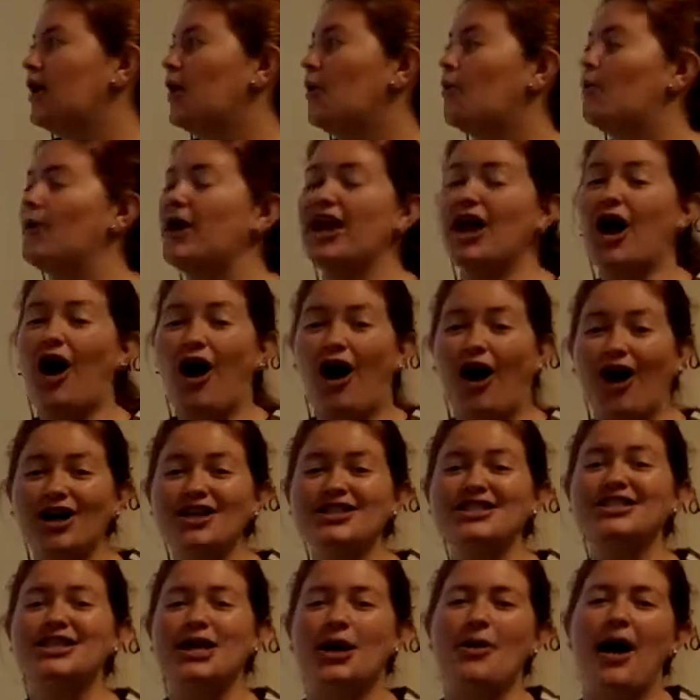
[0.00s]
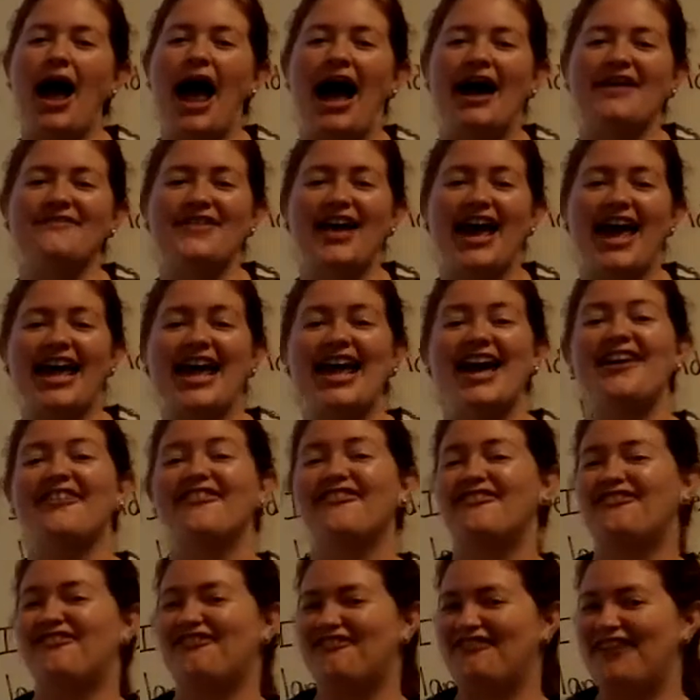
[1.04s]
We also have a
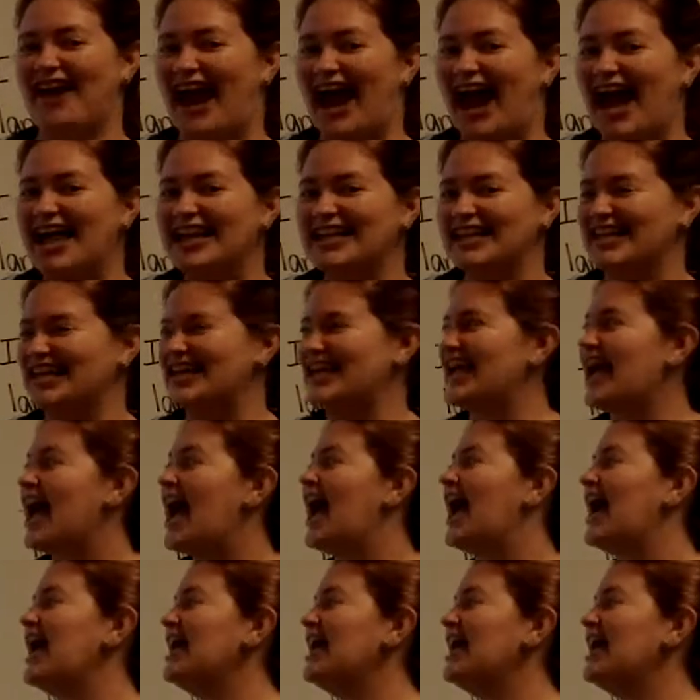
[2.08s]
valley.